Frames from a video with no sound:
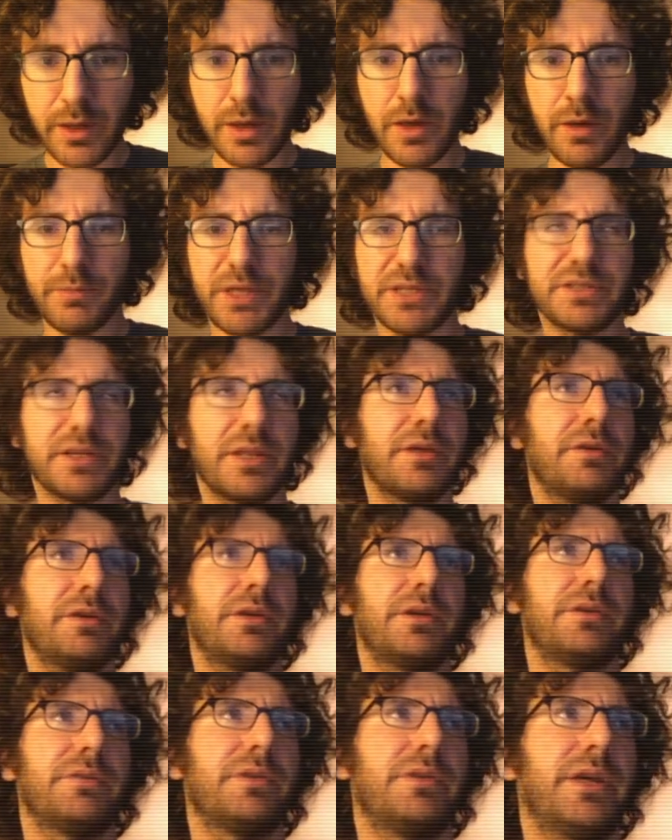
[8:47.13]

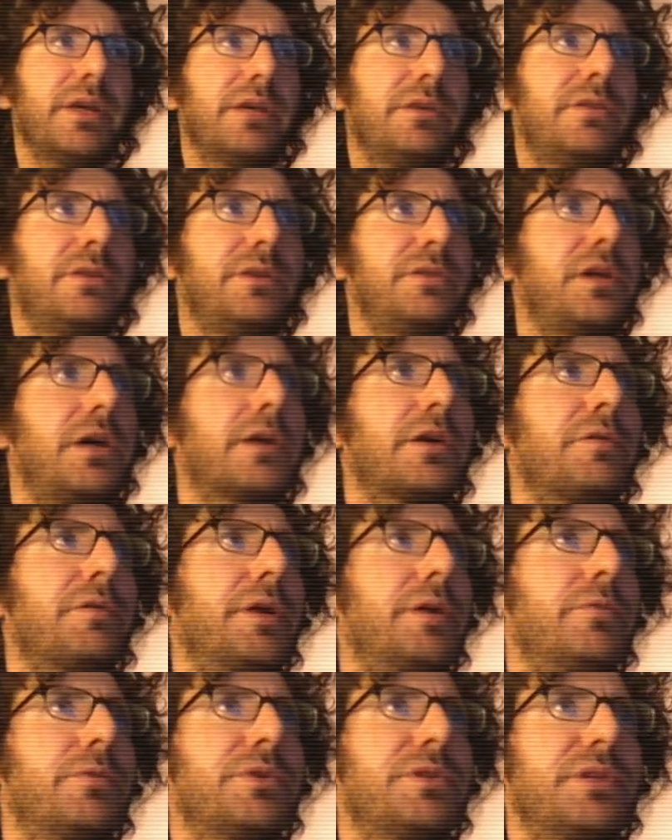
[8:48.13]
Basically, in the dark
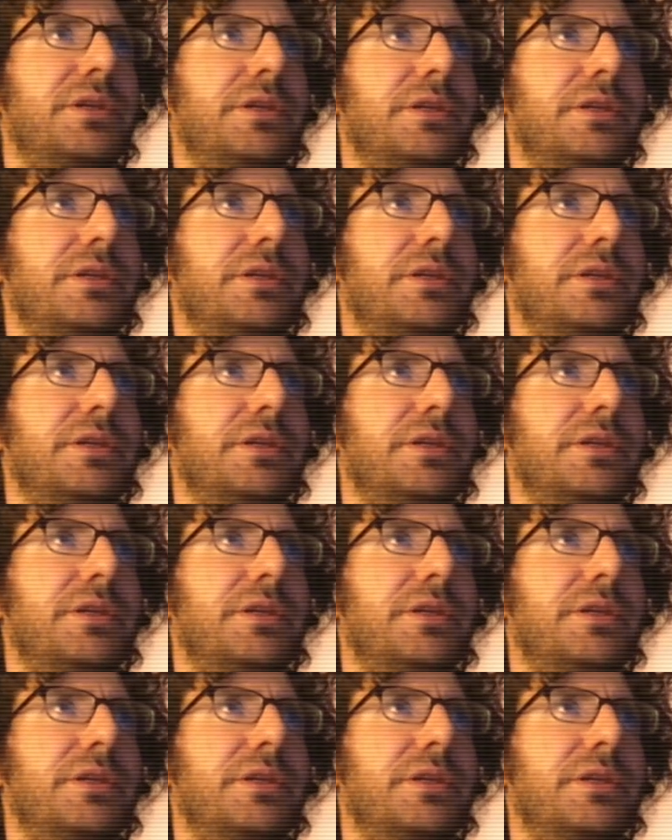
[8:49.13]
green, we're seeing